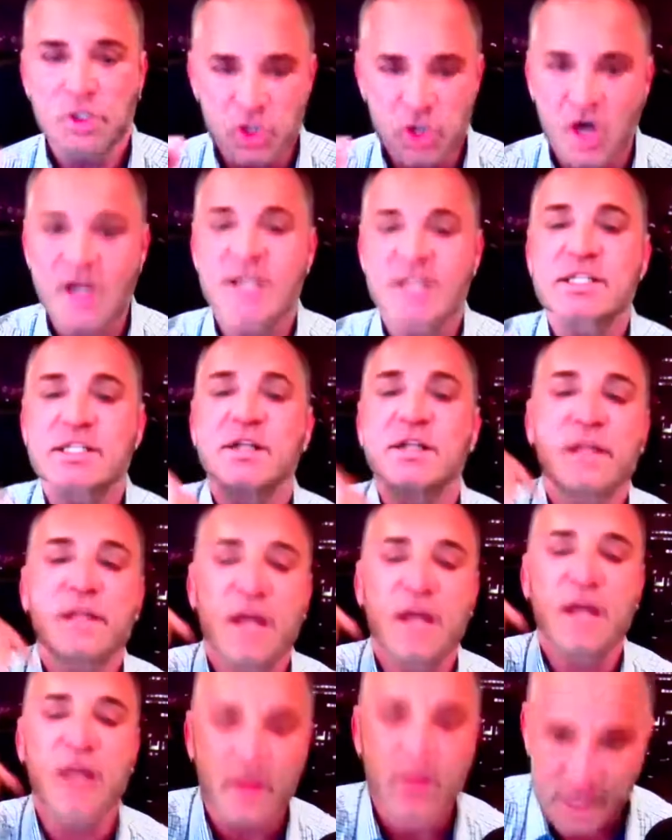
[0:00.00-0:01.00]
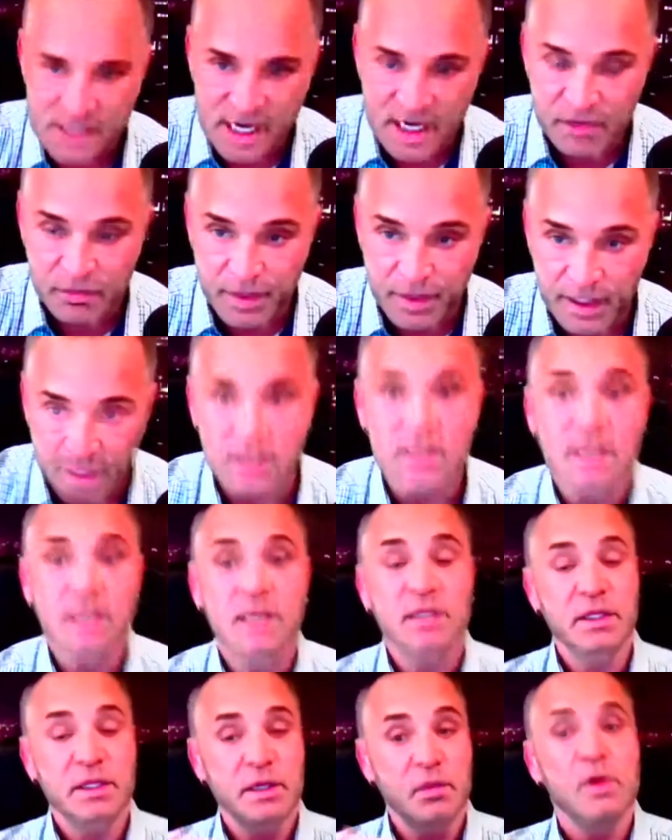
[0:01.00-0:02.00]
Joy is on the other side of pain.
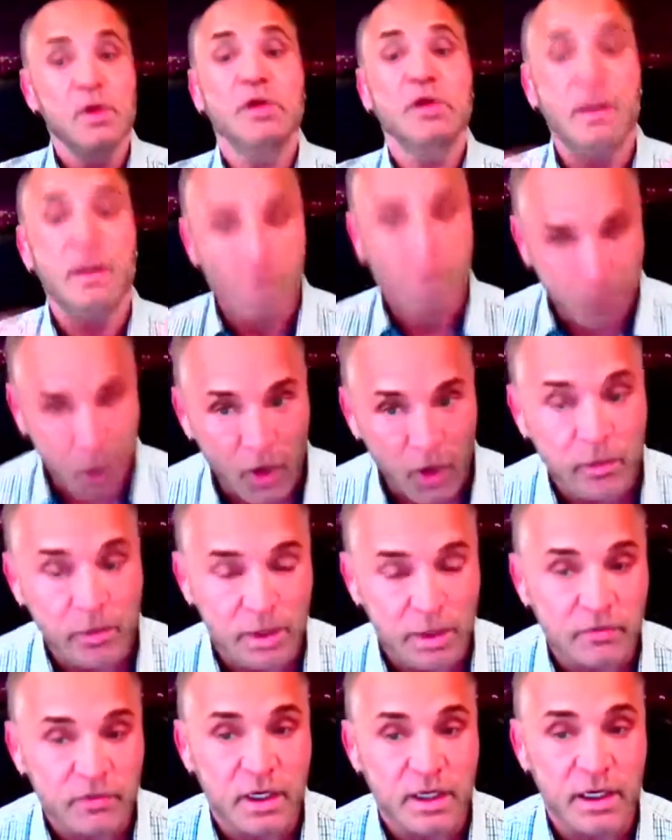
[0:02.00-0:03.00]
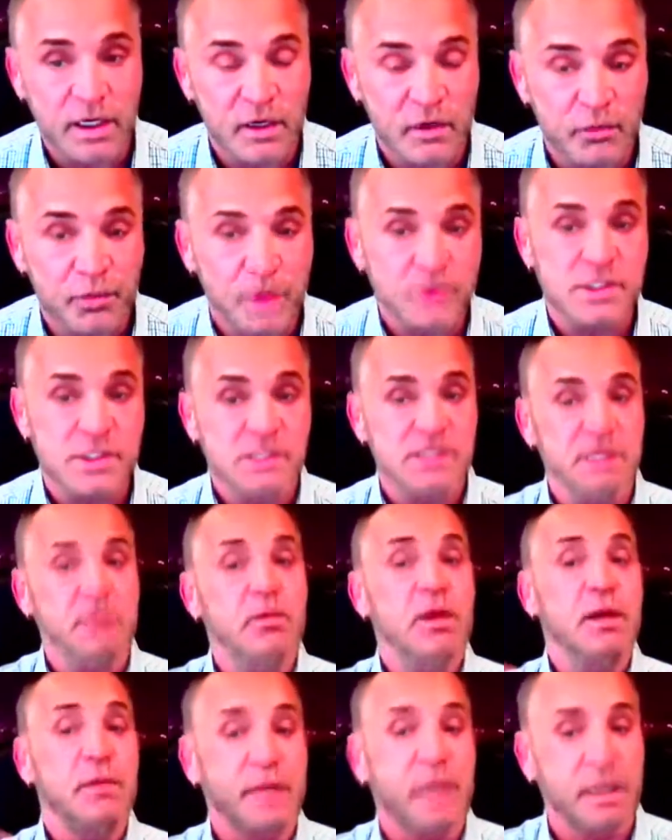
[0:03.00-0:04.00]
There will come a point when you've done enough processing
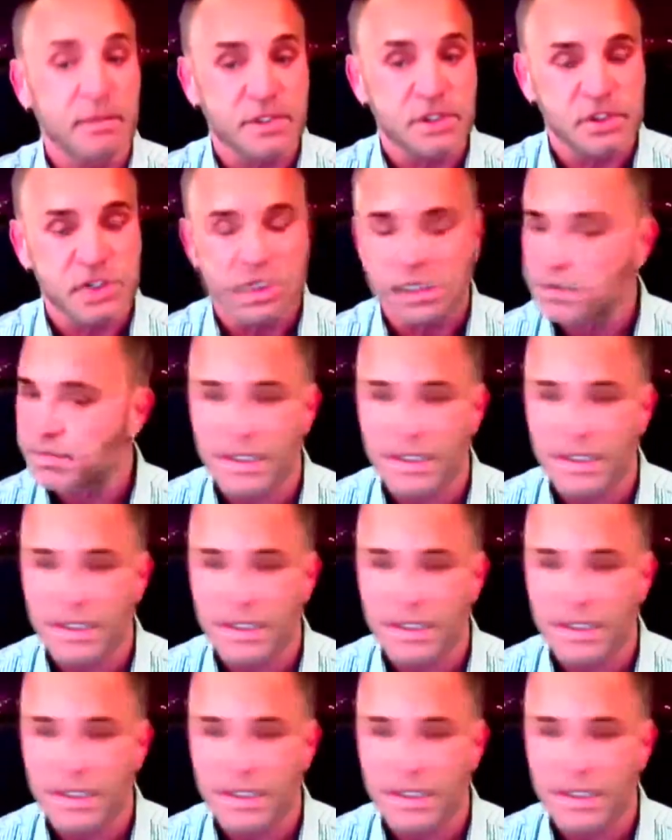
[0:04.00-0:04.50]
when it becomes a choice,